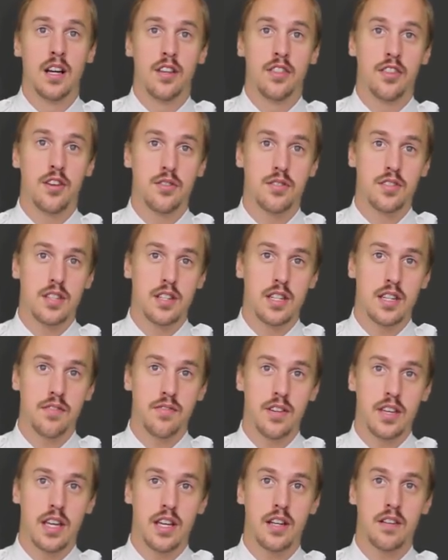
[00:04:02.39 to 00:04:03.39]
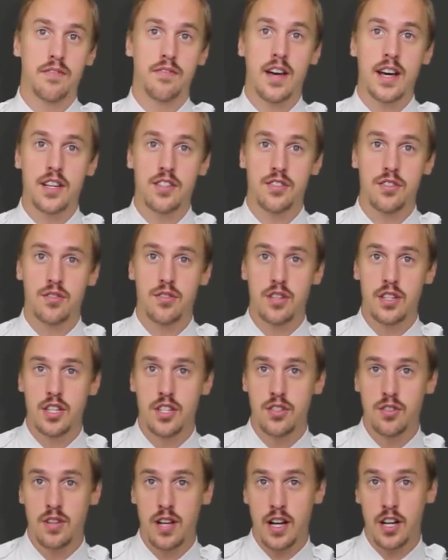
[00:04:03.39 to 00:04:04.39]
Though significant effects usually
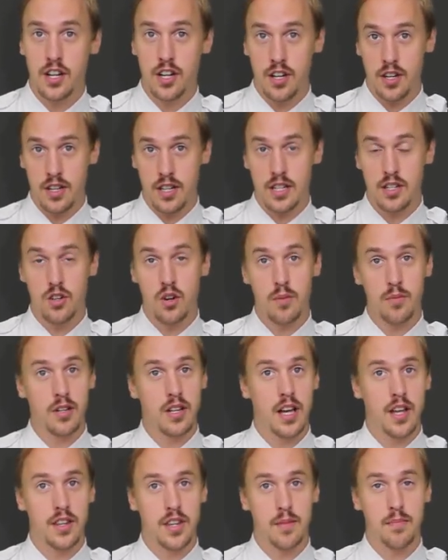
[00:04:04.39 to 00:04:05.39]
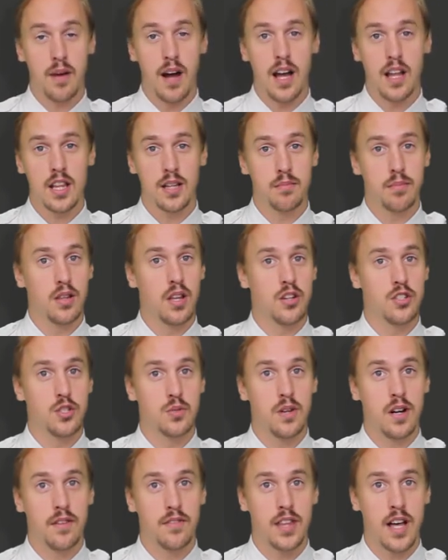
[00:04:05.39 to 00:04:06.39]
do not occur in normal healthy pilot below
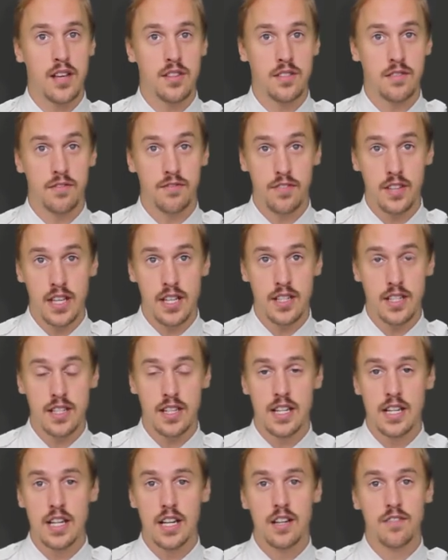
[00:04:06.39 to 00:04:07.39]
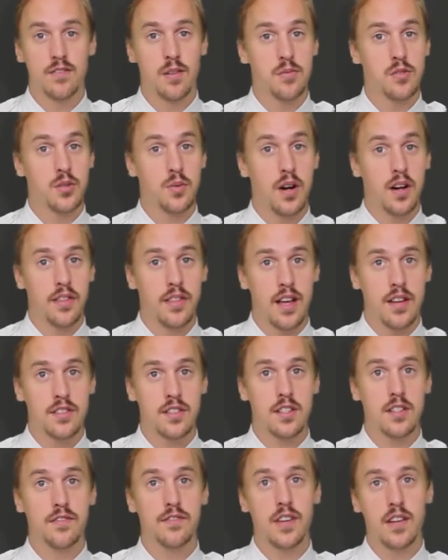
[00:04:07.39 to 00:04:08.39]
12,000 feet, from
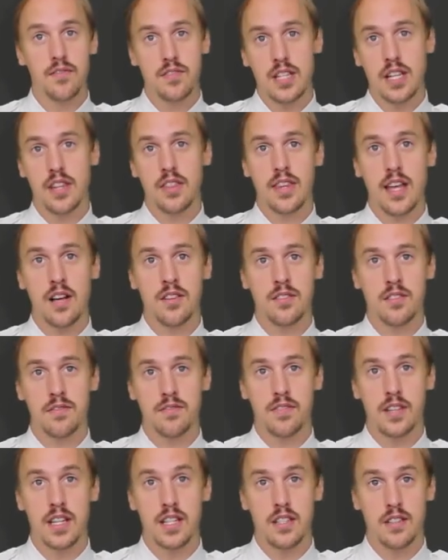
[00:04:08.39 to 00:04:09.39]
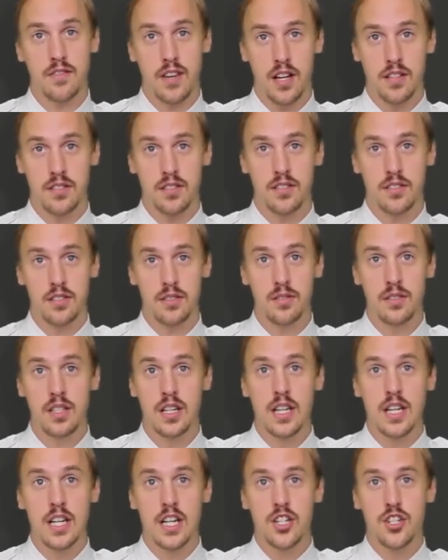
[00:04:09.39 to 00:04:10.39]
12,000 to 15,000 feet of altitude,
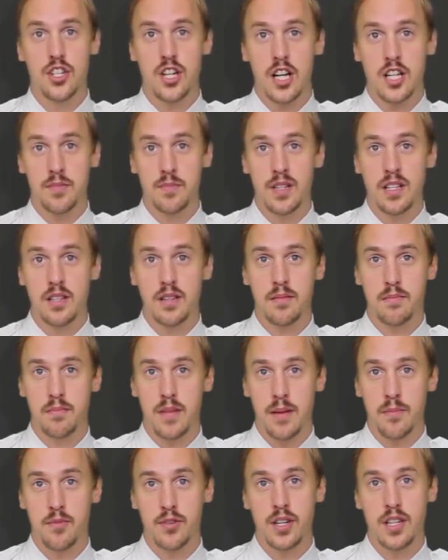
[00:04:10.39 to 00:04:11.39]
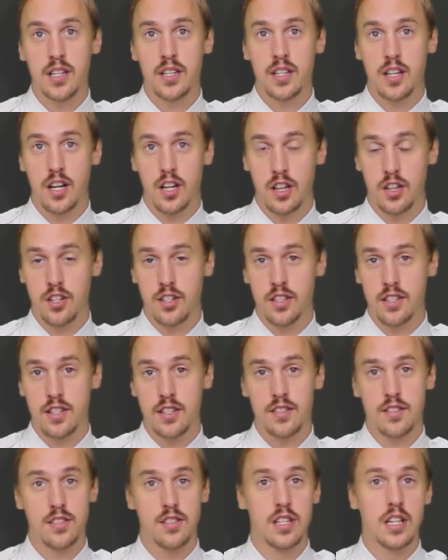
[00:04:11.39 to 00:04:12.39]
judgment, memory,
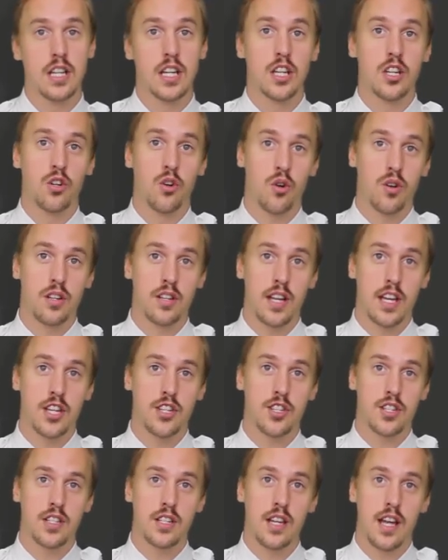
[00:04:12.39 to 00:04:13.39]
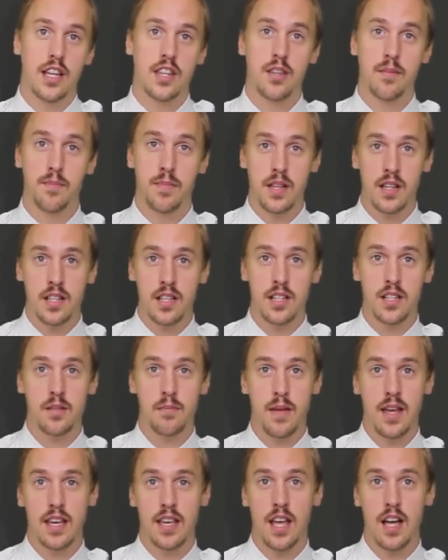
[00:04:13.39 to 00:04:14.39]
alertness, coordination, and the ability to
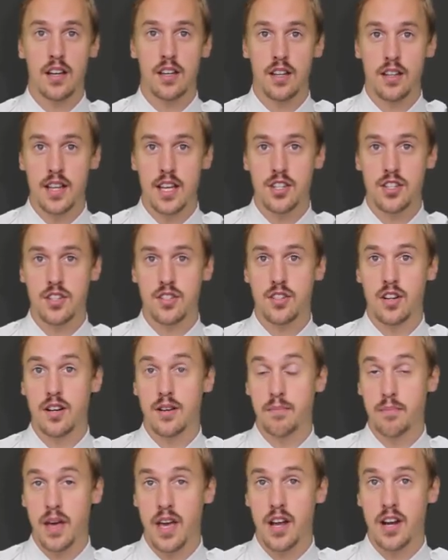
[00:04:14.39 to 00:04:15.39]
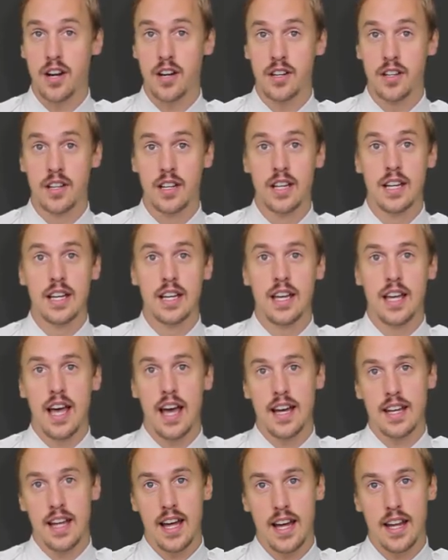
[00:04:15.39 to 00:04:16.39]
make calculations are impaired,
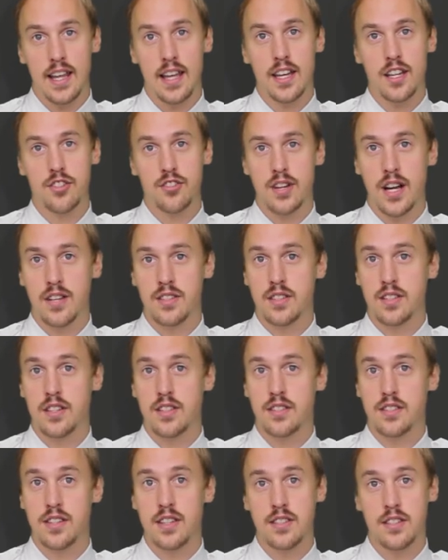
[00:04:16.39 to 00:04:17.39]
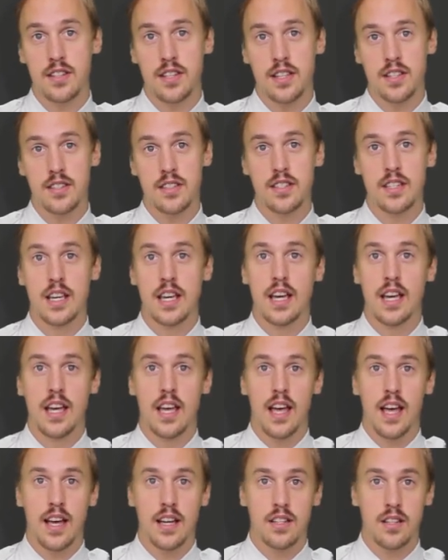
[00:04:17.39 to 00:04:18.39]
and headache, drowsiness, dizziness,
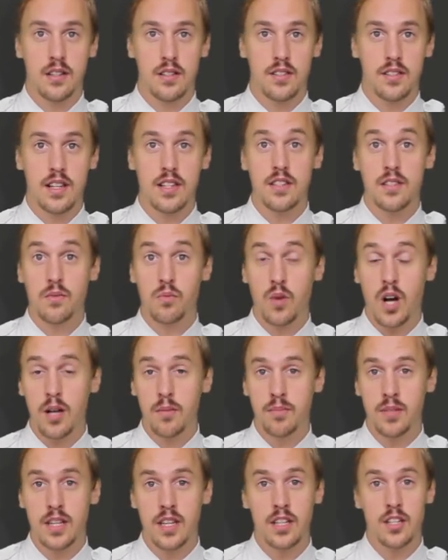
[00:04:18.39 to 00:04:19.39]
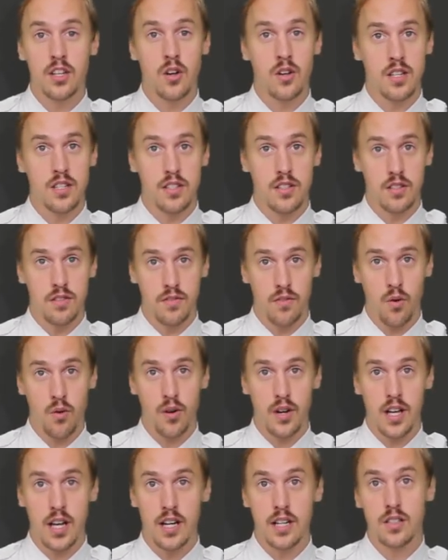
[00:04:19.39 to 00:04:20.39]
and a sense of well being known as
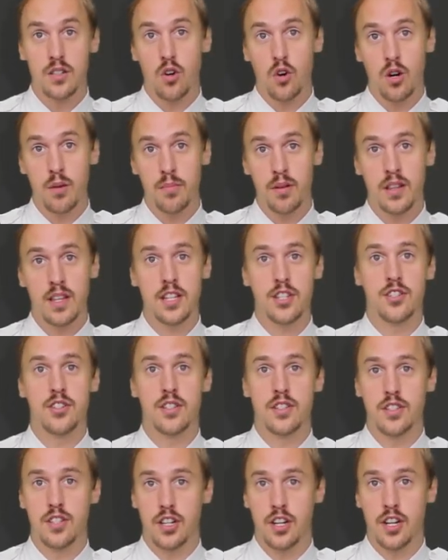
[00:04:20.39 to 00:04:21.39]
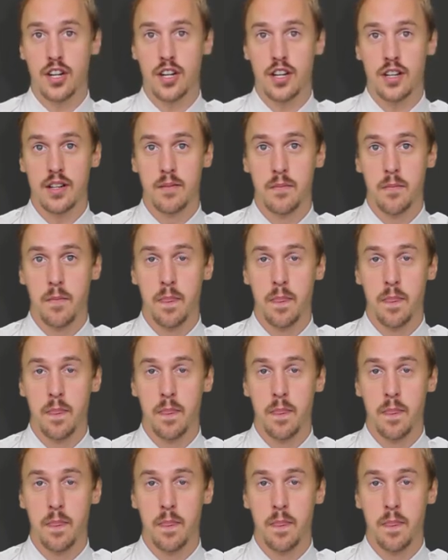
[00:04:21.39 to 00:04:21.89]
euphoria or belligerence occur.